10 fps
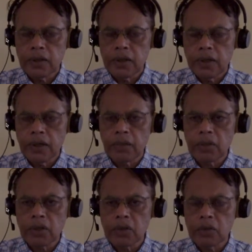Number
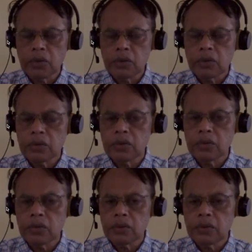2,
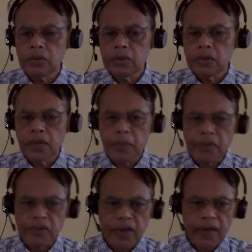they
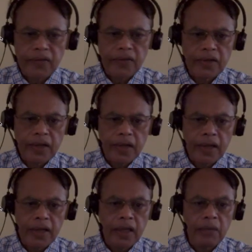present as
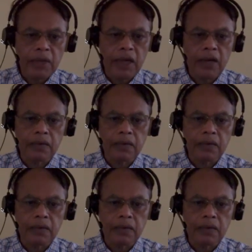anemia,